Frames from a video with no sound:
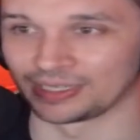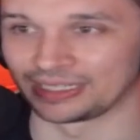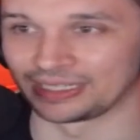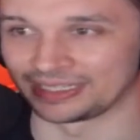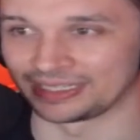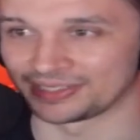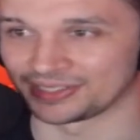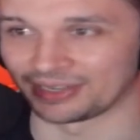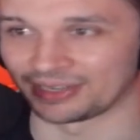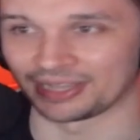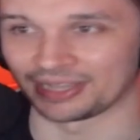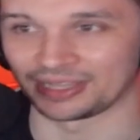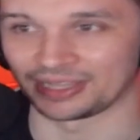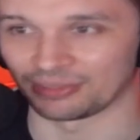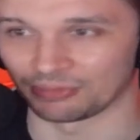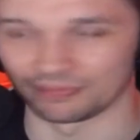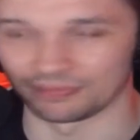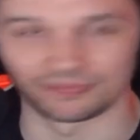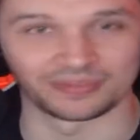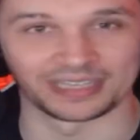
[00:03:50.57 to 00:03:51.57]
and so I think
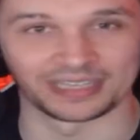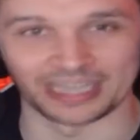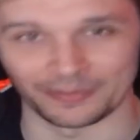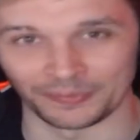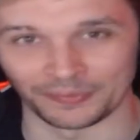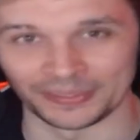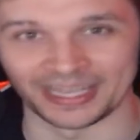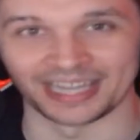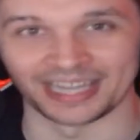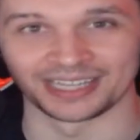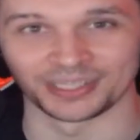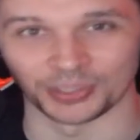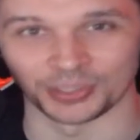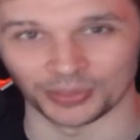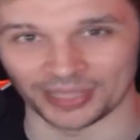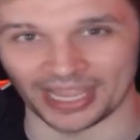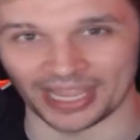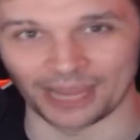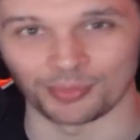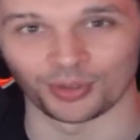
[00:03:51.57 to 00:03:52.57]
we've definitely got a little
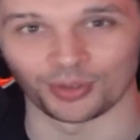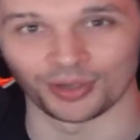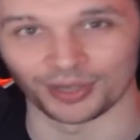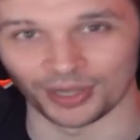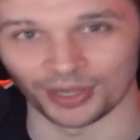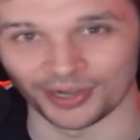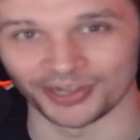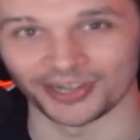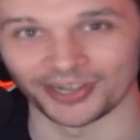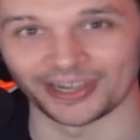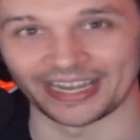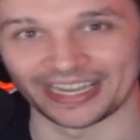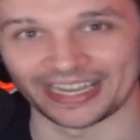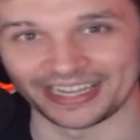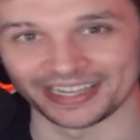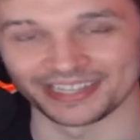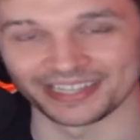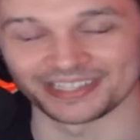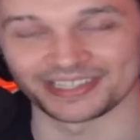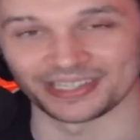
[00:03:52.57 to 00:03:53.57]
gamer on our
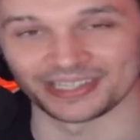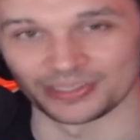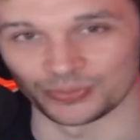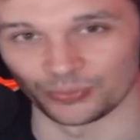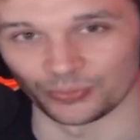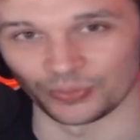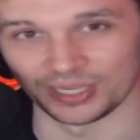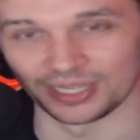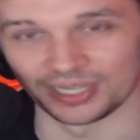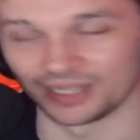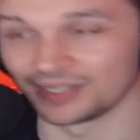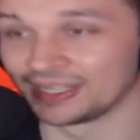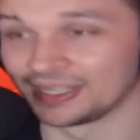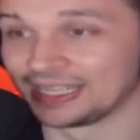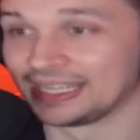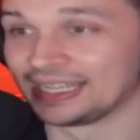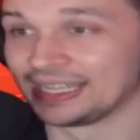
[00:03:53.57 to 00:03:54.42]
hands as well.